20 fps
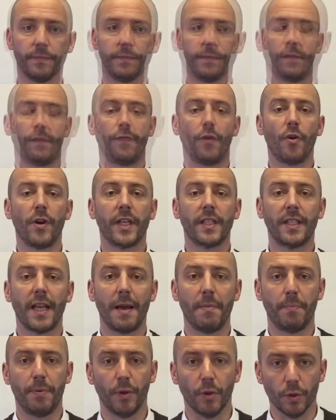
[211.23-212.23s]
For
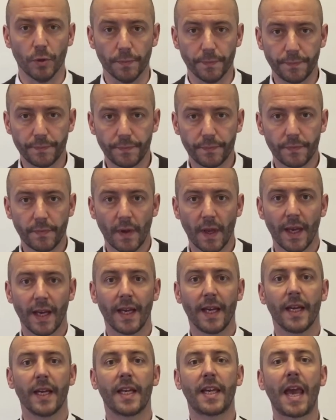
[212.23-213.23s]
example,
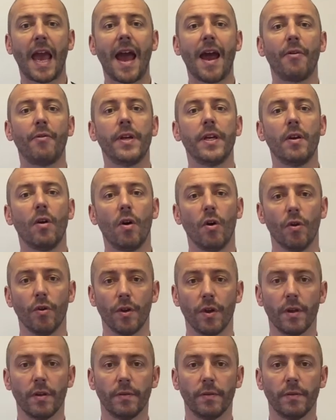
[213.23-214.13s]
carry on.